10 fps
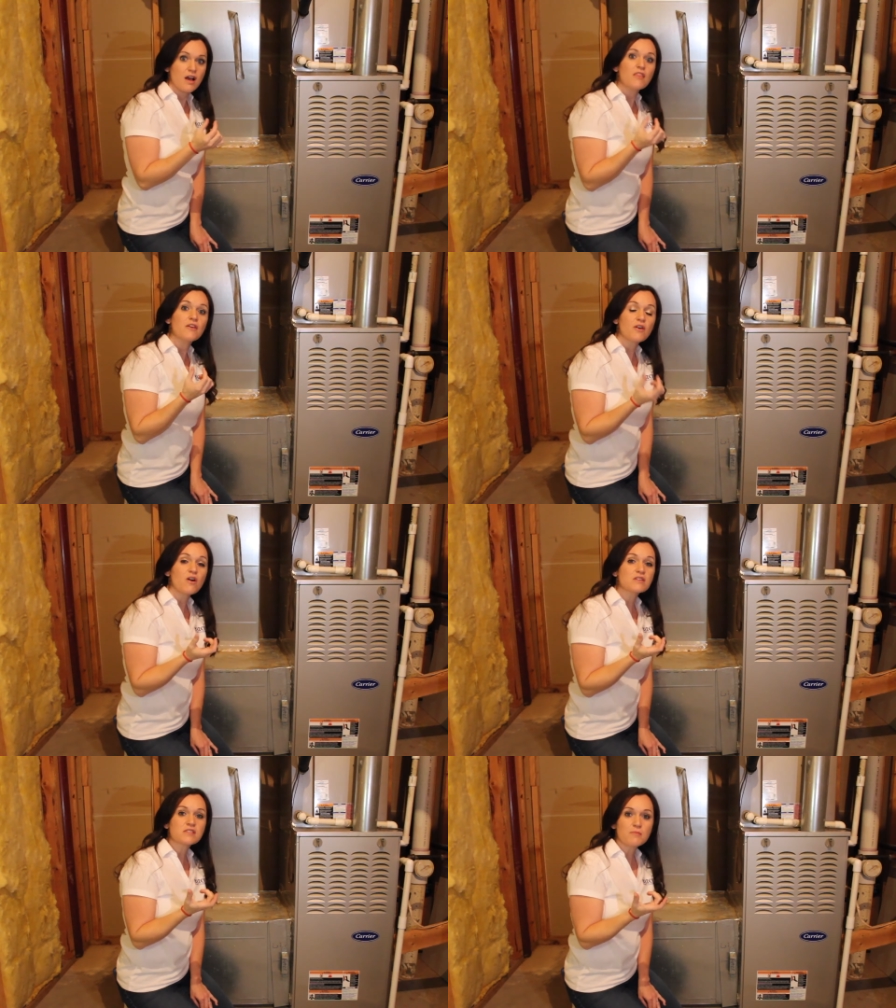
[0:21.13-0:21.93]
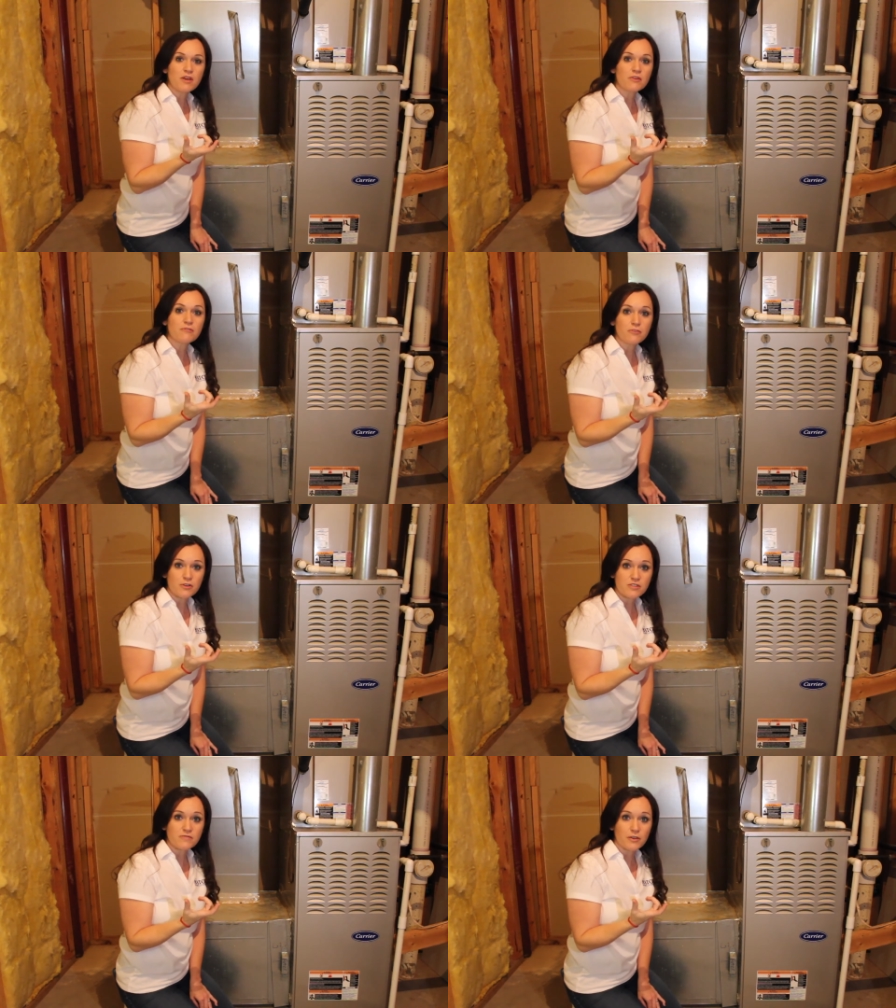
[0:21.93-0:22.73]
There are some other
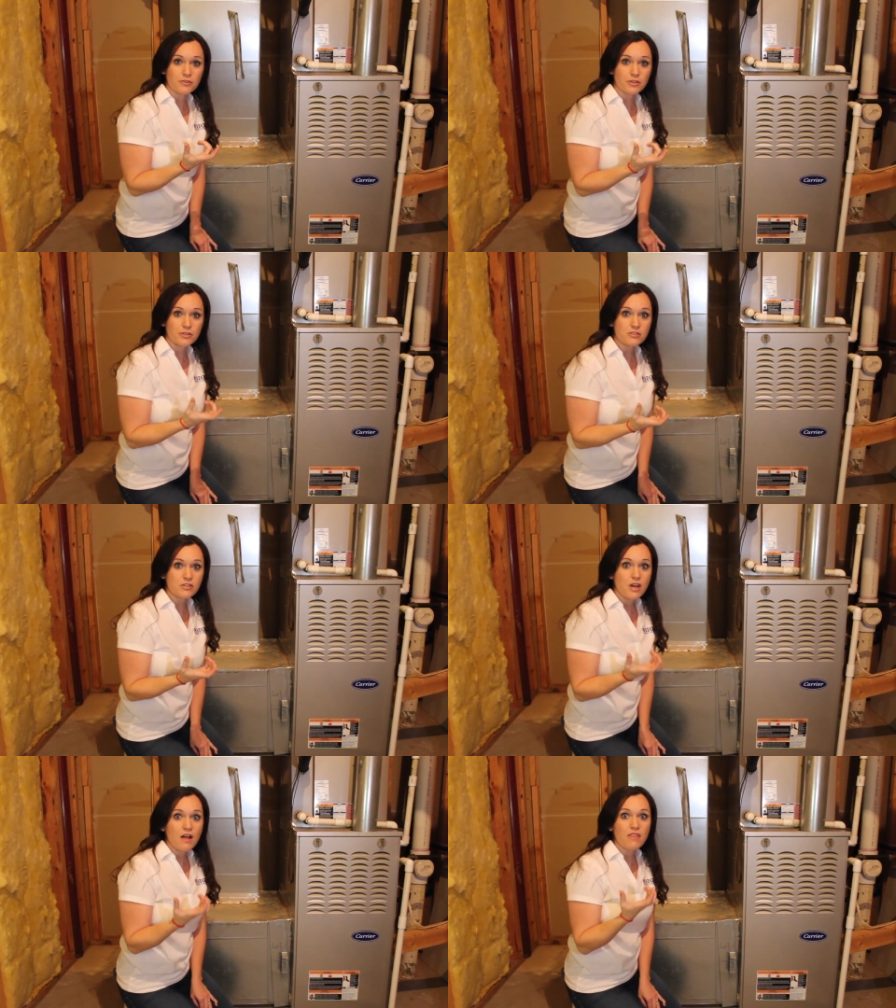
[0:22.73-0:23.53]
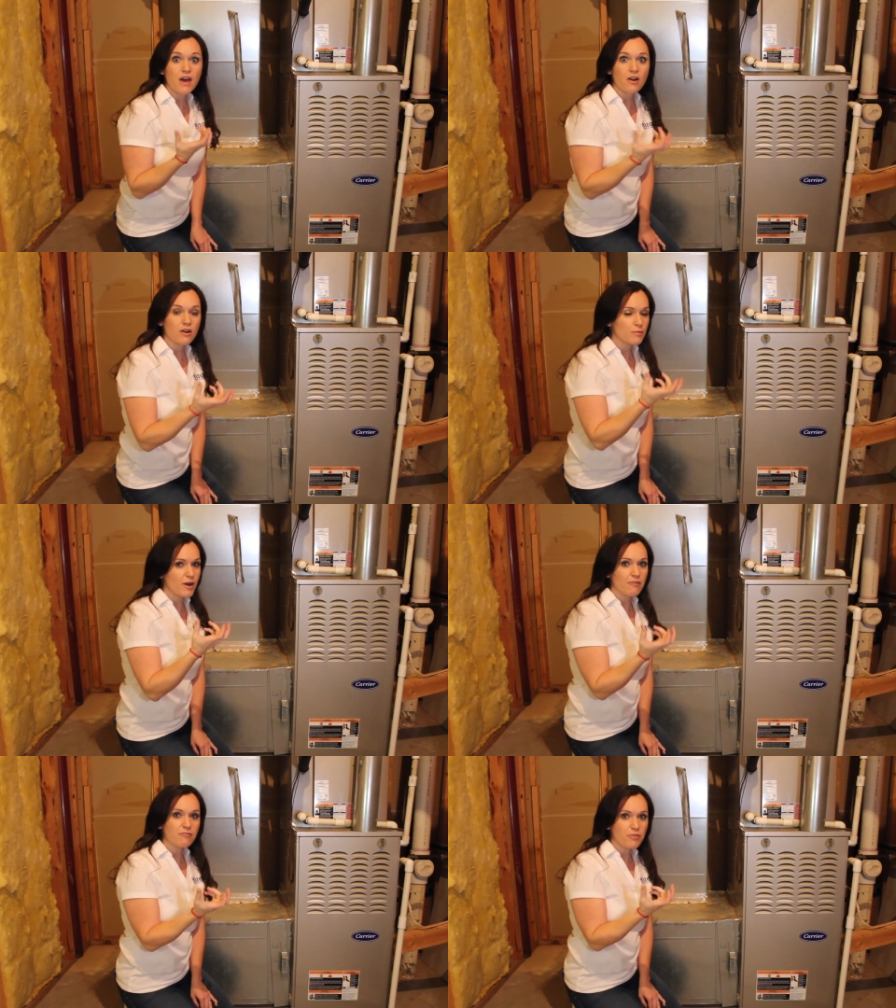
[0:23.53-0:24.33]
furnace filters that are
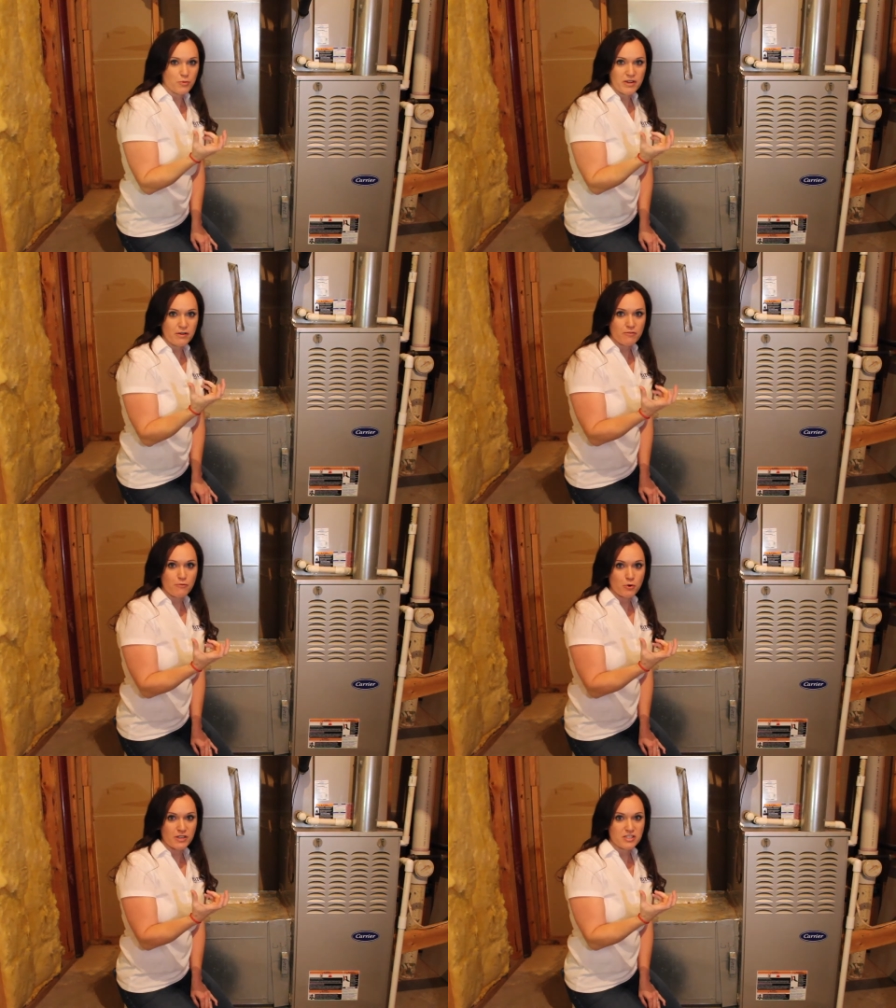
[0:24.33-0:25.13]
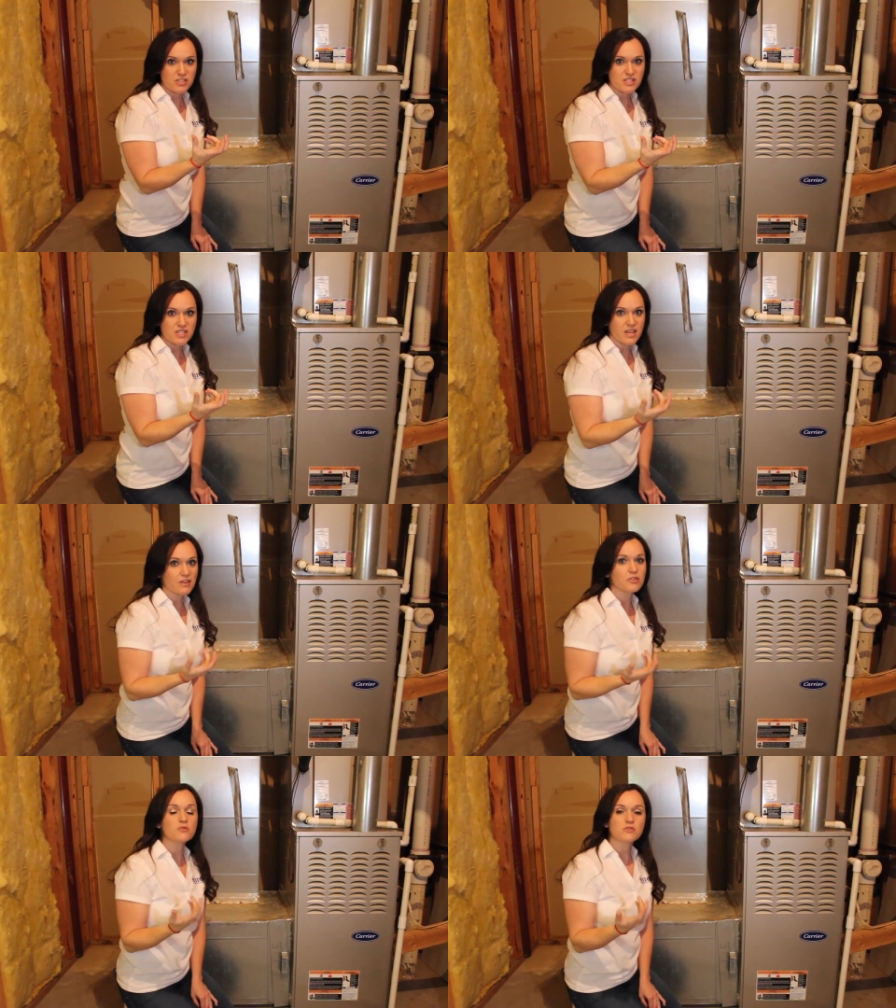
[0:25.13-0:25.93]
about 3 or 4 inches
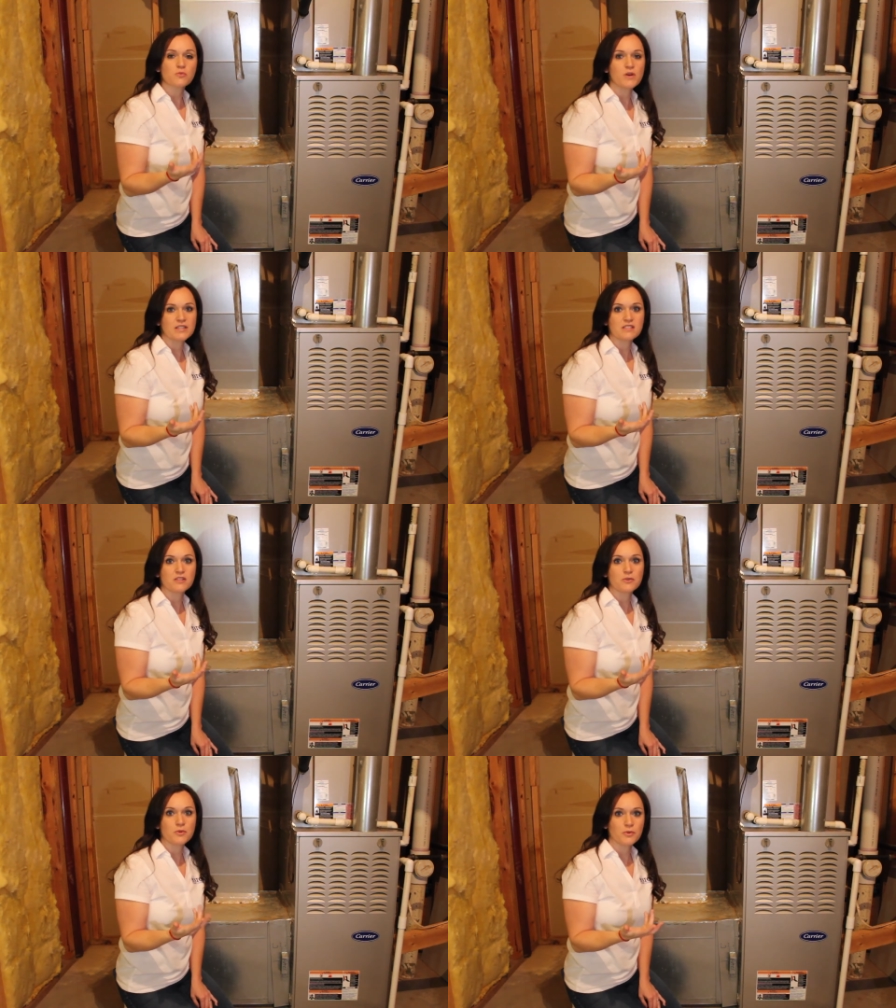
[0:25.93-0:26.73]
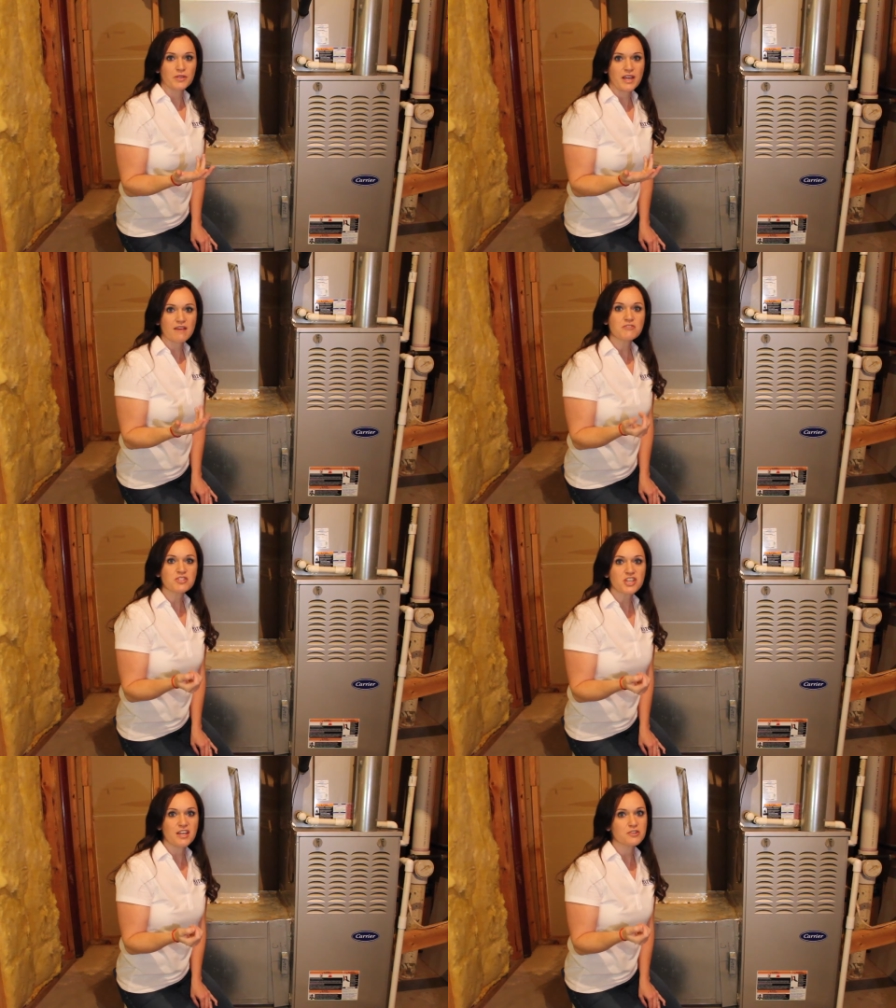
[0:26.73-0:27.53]
thick. Those are ones that you would only have to
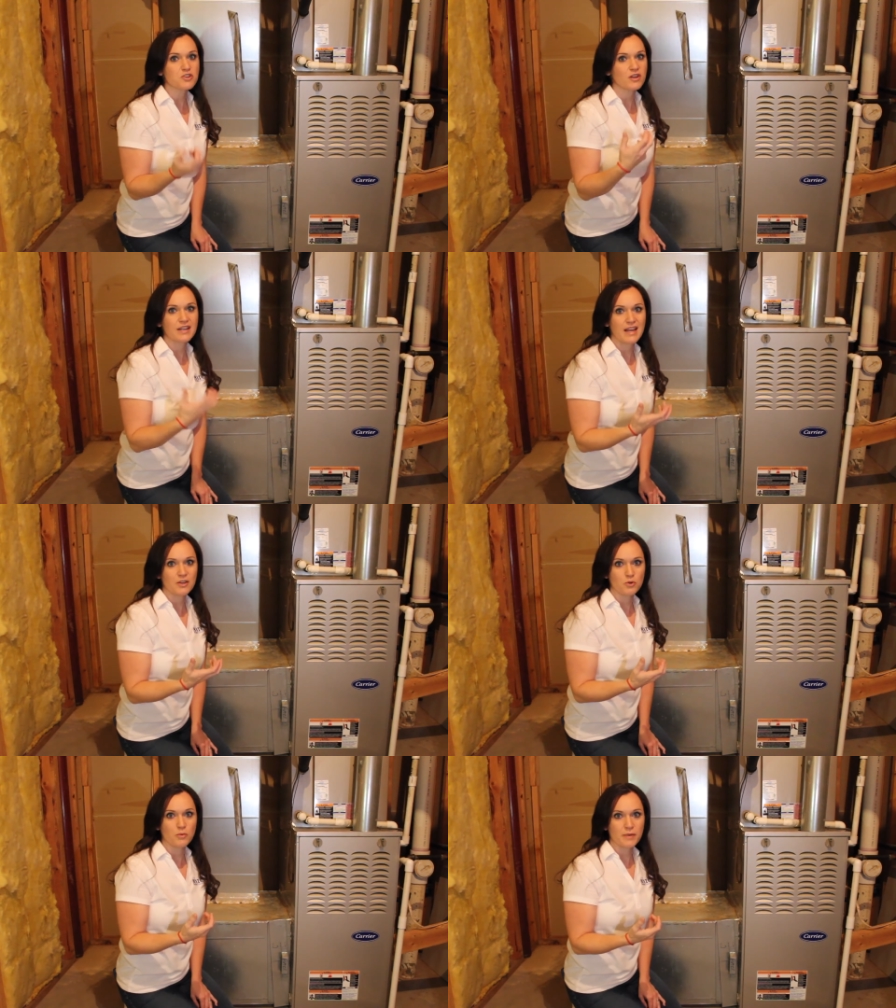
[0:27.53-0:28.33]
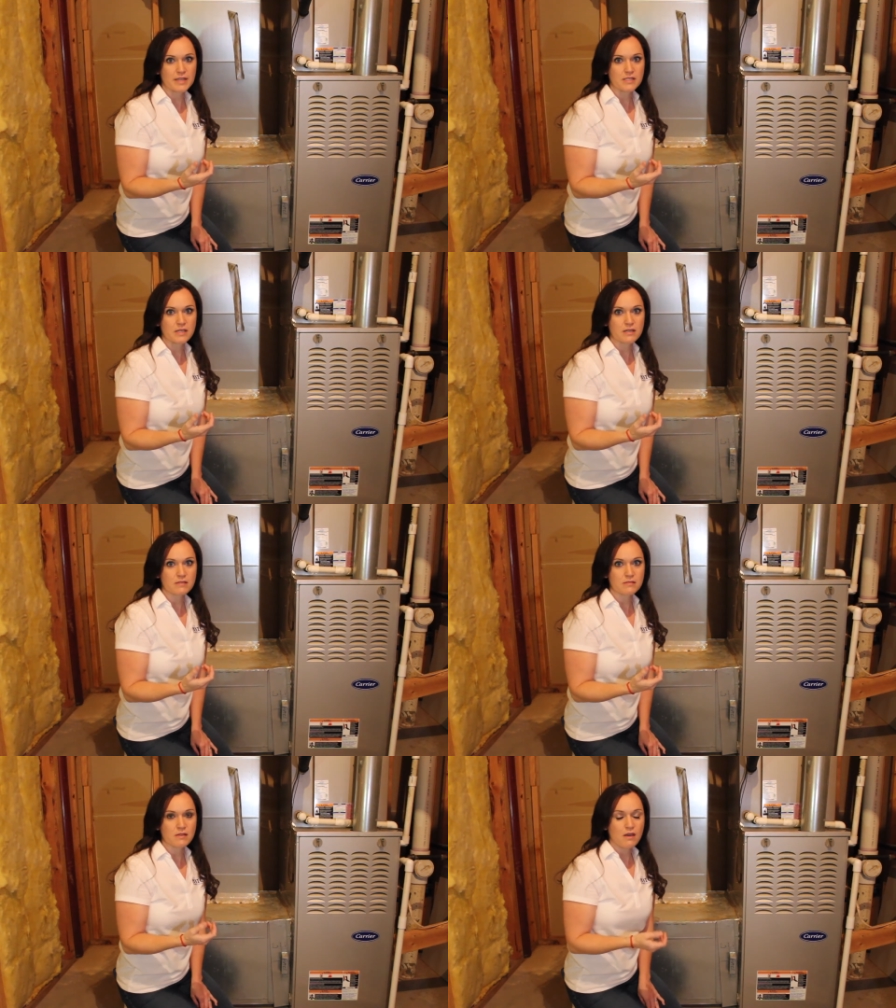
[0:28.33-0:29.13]
change on an annual basis.